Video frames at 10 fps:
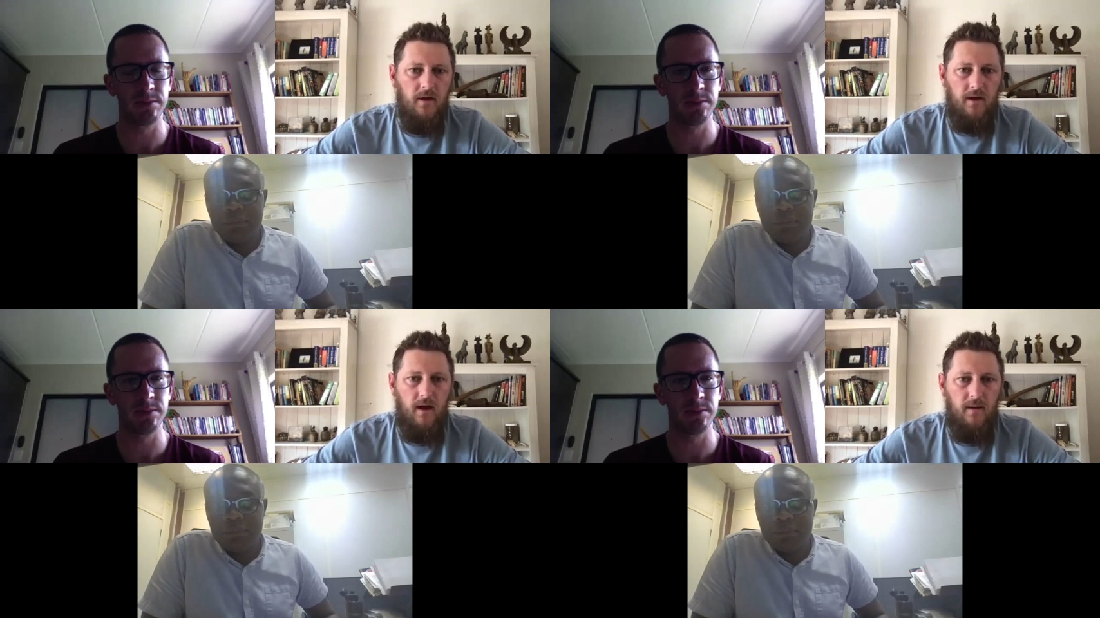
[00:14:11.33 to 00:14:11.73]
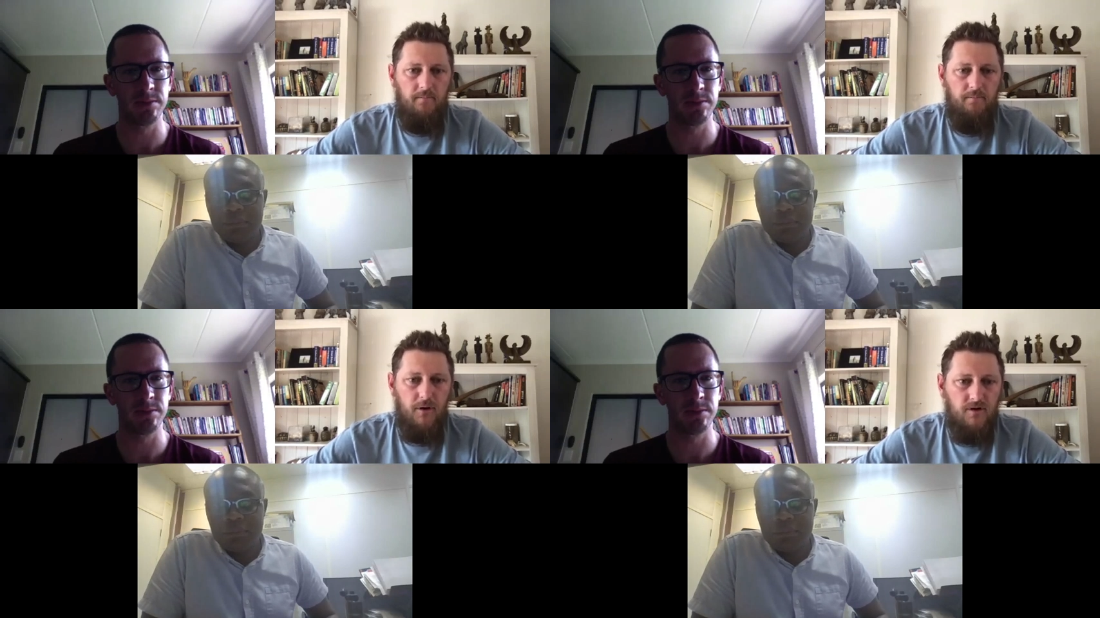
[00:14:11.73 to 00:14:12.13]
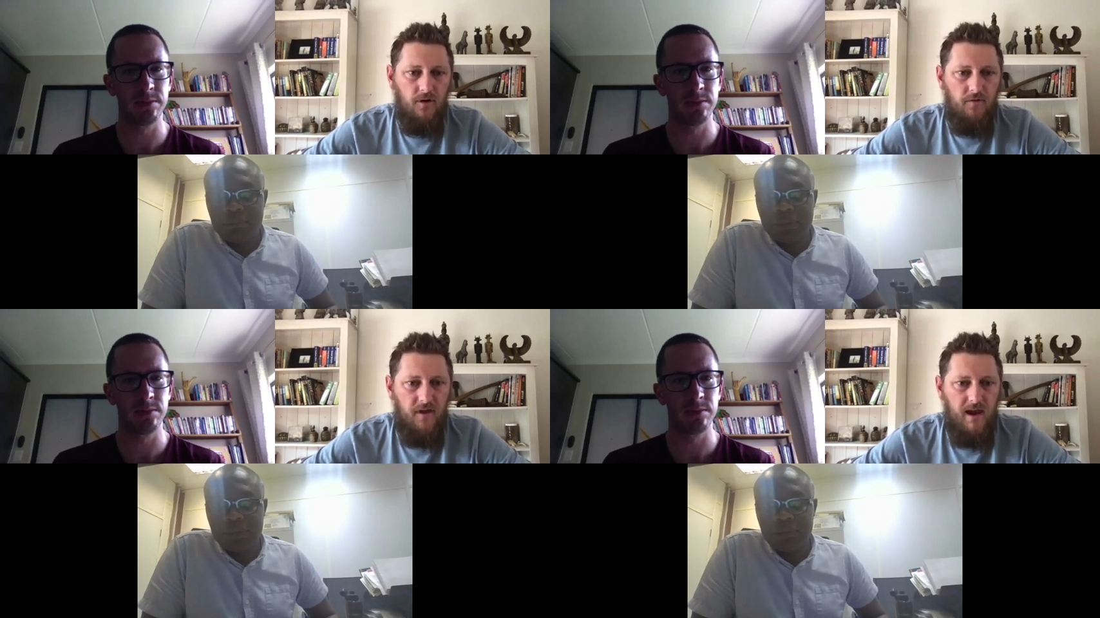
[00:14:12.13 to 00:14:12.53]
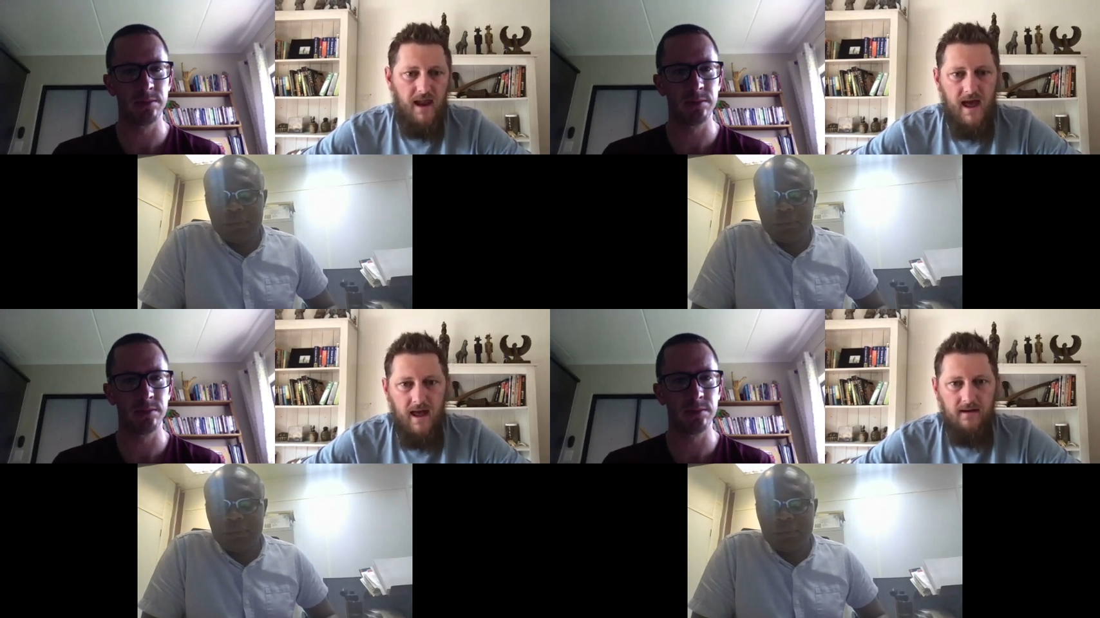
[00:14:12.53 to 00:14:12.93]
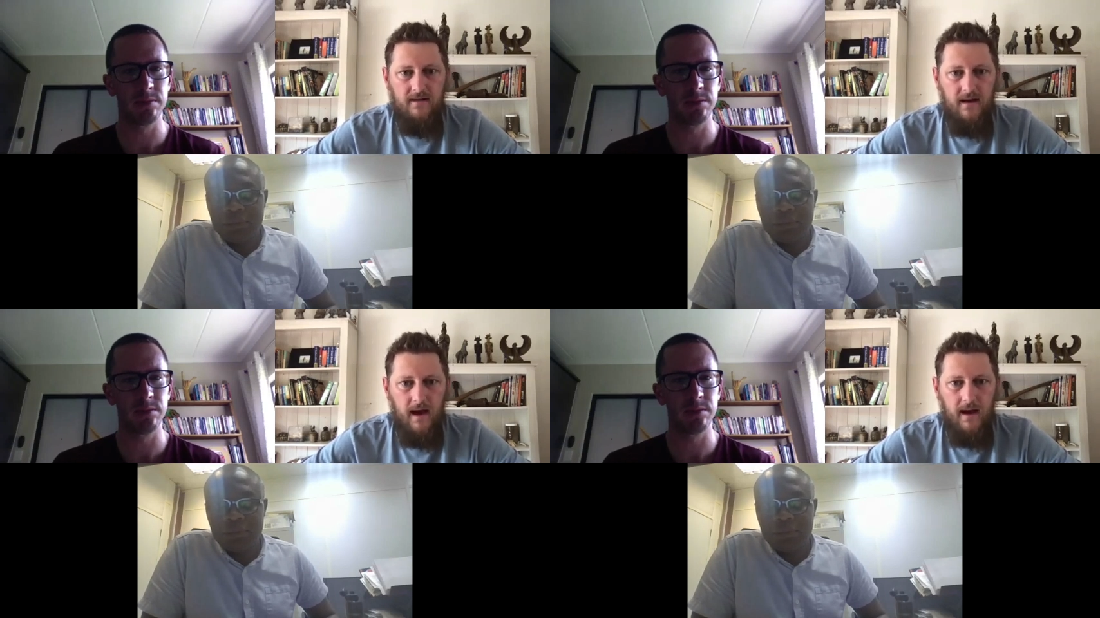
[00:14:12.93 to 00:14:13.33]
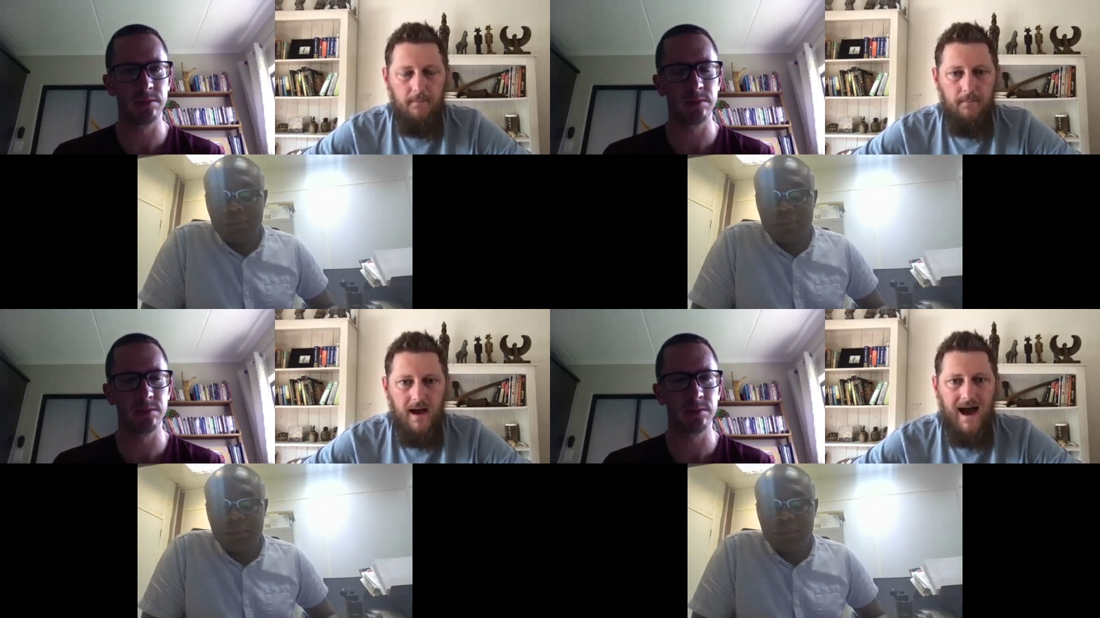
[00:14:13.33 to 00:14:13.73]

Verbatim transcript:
Speaker 1: um, booted off their land, um,